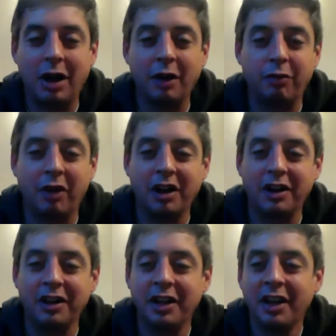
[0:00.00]

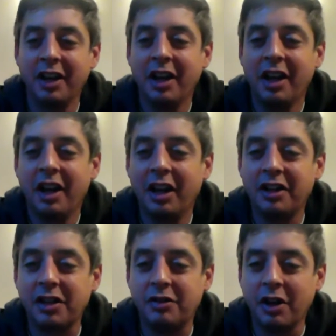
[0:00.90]
groundbreaking.
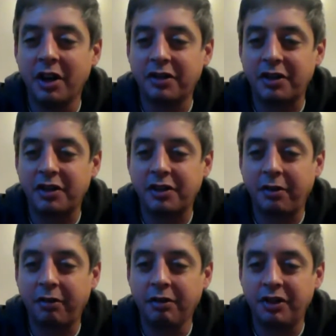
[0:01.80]
So she
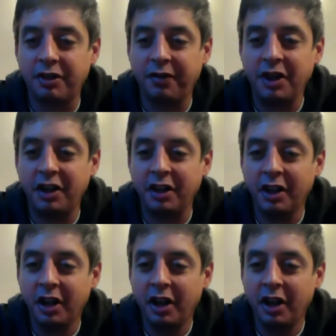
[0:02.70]
asks through Shafiq,